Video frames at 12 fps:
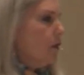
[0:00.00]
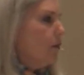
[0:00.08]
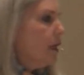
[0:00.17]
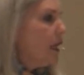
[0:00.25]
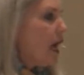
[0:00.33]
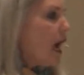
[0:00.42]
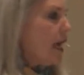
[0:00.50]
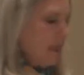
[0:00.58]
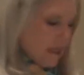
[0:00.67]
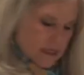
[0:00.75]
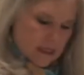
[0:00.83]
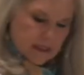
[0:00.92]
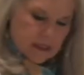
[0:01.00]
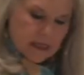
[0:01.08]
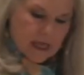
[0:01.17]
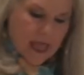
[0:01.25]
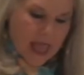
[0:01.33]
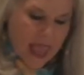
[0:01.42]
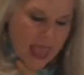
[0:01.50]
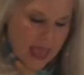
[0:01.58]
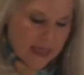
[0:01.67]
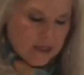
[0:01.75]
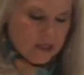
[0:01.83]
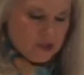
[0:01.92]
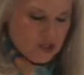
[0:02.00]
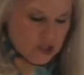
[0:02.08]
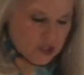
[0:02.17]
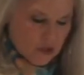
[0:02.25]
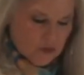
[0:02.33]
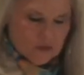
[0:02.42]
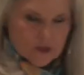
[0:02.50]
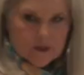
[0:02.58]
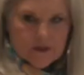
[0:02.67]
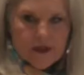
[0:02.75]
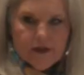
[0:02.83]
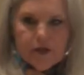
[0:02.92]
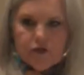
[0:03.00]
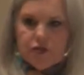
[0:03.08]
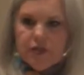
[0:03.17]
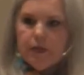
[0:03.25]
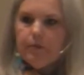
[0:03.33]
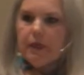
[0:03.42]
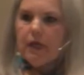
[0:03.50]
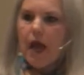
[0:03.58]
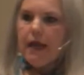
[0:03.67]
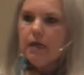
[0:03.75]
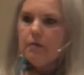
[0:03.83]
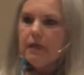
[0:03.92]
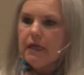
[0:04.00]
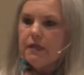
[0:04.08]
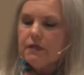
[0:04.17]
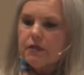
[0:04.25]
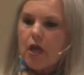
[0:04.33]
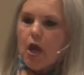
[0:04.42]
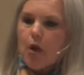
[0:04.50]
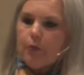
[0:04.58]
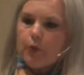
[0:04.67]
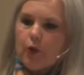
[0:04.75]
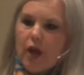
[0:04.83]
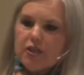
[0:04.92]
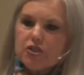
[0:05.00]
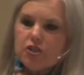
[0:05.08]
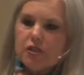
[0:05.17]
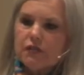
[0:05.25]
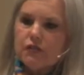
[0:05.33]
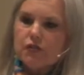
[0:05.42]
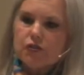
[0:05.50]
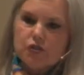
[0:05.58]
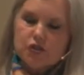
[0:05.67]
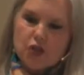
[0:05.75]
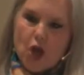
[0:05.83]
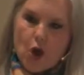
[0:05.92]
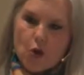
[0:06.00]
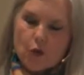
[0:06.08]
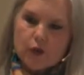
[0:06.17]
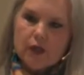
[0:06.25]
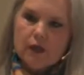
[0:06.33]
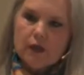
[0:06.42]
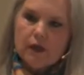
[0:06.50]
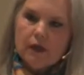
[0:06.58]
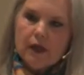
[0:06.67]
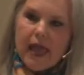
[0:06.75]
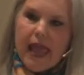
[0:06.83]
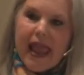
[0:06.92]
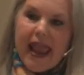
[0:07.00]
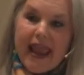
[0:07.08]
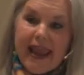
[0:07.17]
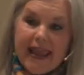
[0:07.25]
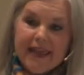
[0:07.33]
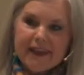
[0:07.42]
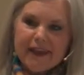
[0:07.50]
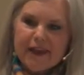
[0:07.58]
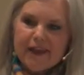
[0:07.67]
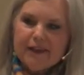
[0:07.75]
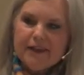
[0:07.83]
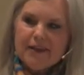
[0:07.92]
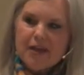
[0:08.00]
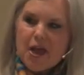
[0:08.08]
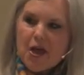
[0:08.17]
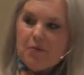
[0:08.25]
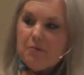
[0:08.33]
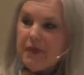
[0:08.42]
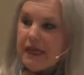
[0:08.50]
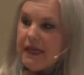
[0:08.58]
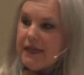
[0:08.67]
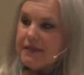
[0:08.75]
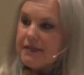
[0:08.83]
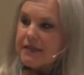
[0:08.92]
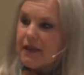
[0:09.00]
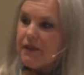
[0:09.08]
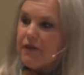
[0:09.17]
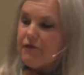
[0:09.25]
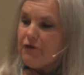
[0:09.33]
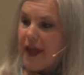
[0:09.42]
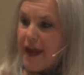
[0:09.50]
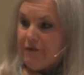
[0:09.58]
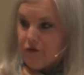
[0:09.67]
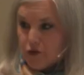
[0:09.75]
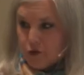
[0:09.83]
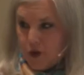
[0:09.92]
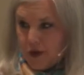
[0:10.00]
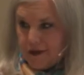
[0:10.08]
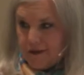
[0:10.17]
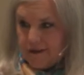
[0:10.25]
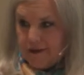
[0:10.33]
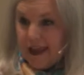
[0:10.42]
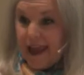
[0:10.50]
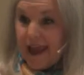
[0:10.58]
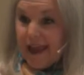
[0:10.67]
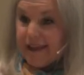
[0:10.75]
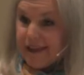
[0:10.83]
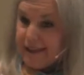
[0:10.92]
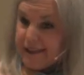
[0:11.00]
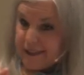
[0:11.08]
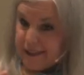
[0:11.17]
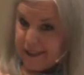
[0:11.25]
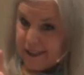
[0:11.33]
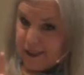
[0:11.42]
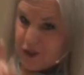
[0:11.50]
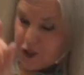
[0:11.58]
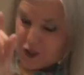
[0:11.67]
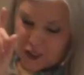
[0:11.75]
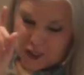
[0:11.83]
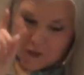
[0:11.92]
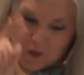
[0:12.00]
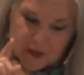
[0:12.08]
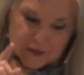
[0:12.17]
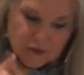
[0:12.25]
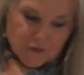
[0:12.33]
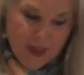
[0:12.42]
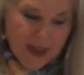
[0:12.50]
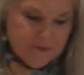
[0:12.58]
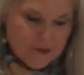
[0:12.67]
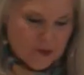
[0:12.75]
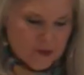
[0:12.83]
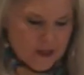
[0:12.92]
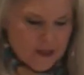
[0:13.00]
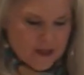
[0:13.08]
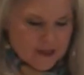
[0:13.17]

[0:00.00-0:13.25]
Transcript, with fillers: Peninnah had children. Now, interesting, Peninnah means precious stone. Hannah means the favored one. And indeed, she was favored.